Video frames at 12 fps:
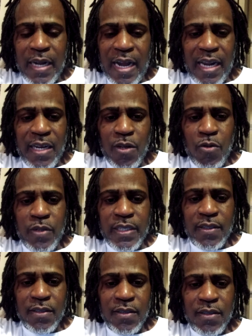
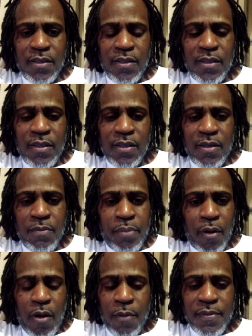Hallelujah.
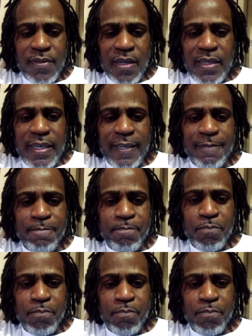Palm Sunday,